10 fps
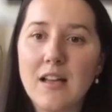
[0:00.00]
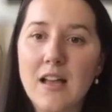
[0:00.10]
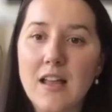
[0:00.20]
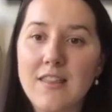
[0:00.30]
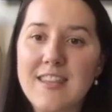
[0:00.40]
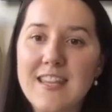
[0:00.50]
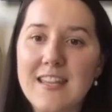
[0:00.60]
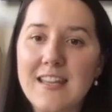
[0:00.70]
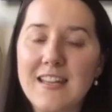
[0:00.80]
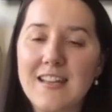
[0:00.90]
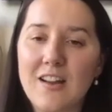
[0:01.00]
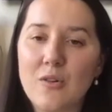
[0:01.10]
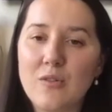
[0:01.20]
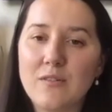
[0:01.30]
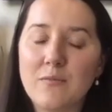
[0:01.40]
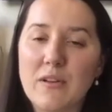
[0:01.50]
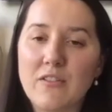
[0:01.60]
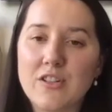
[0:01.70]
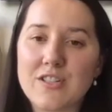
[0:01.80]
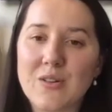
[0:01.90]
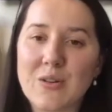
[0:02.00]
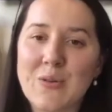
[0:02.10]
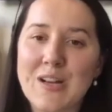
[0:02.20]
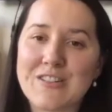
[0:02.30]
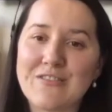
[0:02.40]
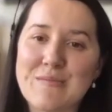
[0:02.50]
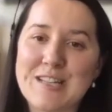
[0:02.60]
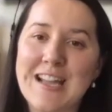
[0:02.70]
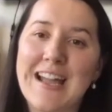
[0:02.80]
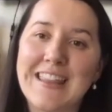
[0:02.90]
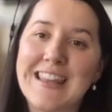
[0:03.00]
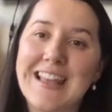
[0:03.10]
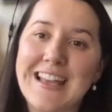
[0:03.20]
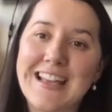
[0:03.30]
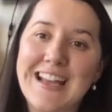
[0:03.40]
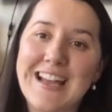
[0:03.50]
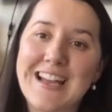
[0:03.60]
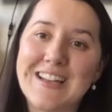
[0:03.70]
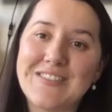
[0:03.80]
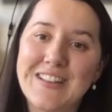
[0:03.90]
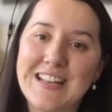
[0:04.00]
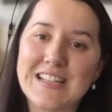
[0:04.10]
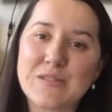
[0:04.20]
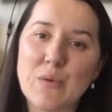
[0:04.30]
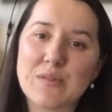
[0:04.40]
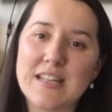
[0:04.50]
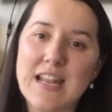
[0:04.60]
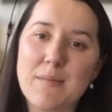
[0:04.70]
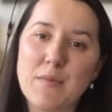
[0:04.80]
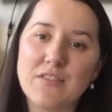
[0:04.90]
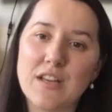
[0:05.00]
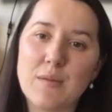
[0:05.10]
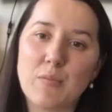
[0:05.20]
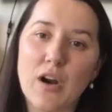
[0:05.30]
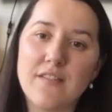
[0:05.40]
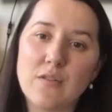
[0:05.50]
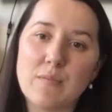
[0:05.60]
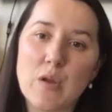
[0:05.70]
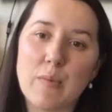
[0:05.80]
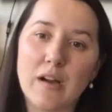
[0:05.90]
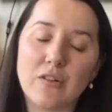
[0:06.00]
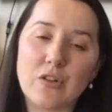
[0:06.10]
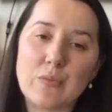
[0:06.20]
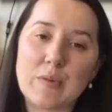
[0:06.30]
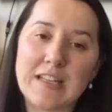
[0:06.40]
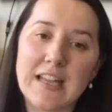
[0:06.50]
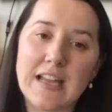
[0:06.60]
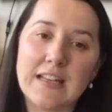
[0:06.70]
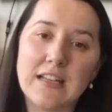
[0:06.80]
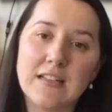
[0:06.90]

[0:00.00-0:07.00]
We've just got a question from Diana. Felix, what was the name of the private mobile group in Kenya?